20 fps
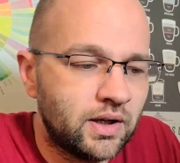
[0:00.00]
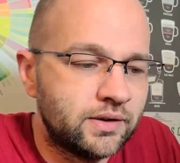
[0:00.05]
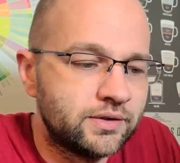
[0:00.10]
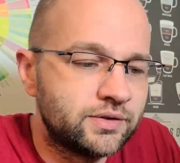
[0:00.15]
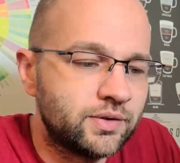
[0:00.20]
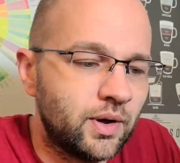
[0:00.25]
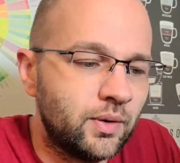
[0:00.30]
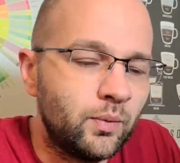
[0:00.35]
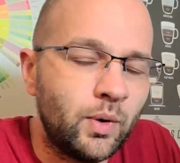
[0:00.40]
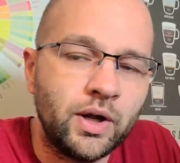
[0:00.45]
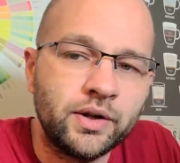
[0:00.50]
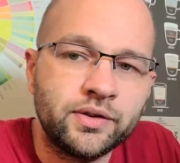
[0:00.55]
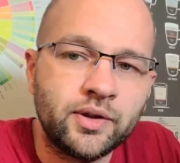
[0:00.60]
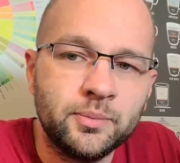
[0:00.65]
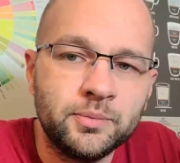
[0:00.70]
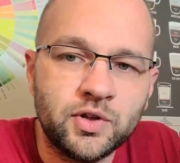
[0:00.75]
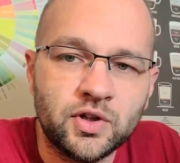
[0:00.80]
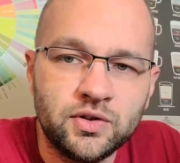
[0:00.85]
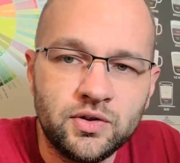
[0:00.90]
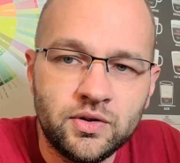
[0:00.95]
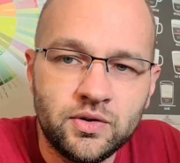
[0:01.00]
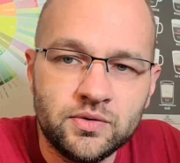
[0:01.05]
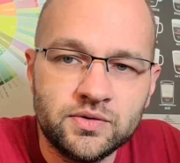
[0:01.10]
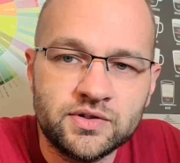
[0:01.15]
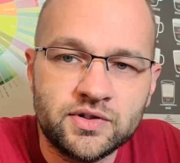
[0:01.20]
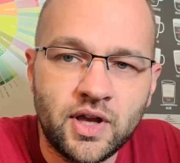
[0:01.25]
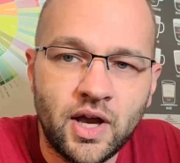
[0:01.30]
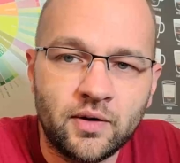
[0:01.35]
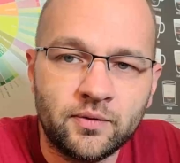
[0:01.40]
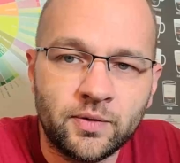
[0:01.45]
So I want them to
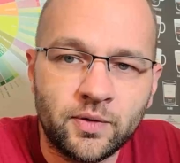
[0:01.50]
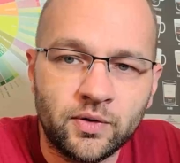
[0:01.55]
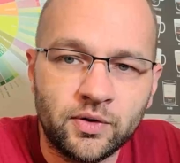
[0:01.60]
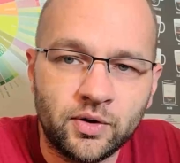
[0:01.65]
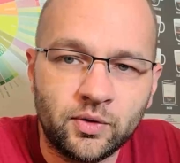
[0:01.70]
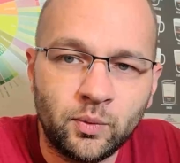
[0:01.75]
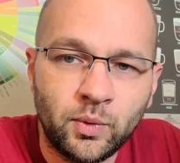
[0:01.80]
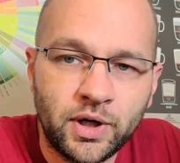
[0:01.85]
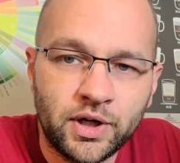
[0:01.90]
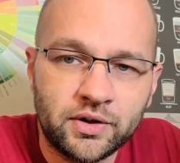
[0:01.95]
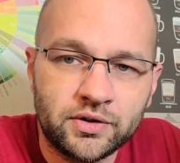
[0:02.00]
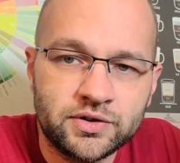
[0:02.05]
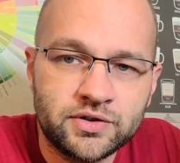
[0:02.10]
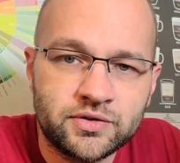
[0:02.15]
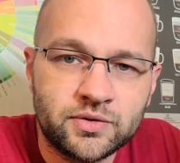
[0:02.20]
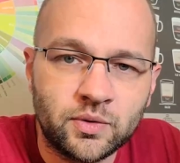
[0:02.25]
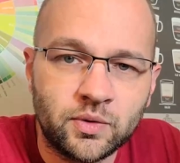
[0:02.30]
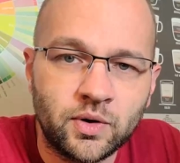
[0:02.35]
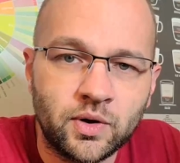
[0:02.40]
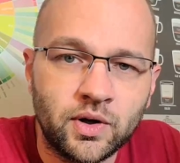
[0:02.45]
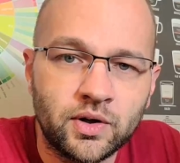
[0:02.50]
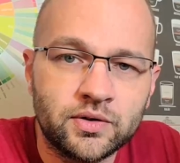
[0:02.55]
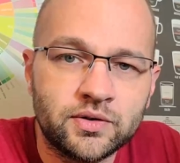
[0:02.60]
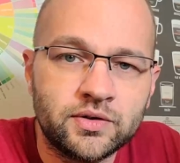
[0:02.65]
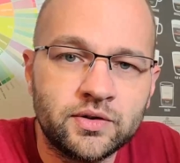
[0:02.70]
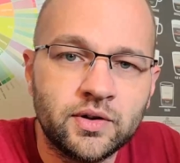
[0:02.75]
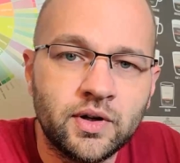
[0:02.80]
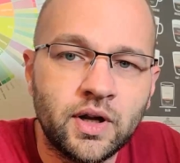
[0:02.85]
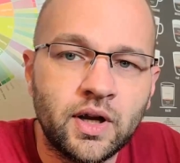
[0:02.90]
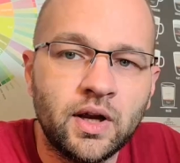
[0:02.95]
use that for their winter
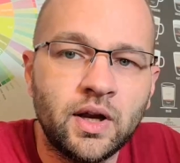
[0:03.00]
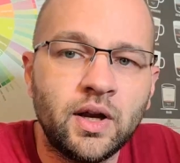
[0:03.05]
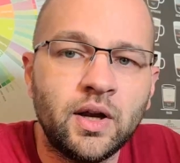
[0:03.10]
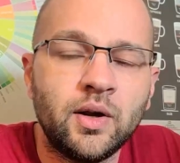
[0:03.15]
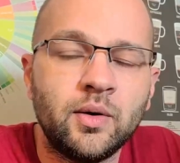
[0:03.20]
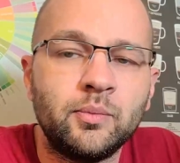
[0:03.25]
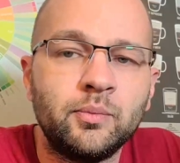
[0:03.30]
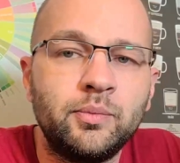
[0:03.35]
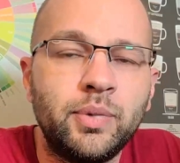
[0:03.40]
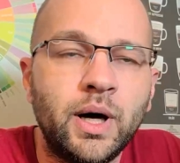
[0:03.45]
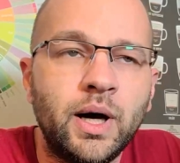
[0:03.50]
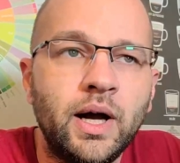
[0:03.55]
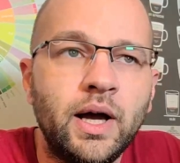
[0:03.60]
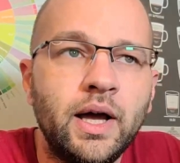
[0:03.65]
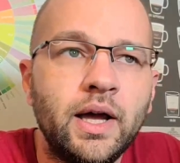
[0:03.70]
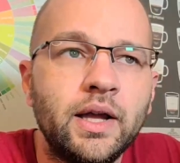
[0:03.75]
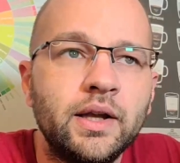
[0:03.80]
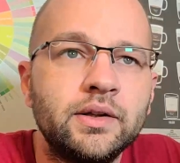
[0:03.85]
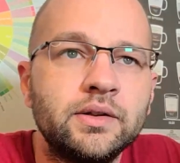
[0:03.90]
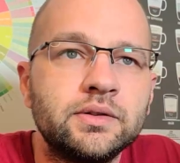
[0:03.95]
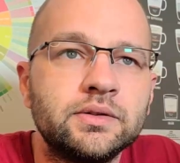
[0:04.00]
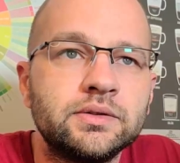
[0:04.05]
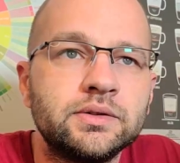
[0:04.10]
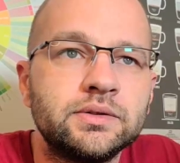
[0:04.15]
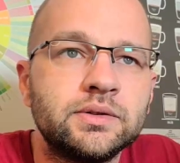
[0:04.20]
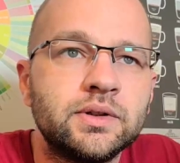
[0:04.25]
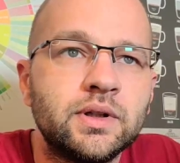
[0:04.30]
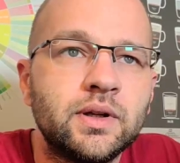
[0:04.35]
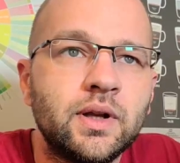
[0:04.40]
stores, but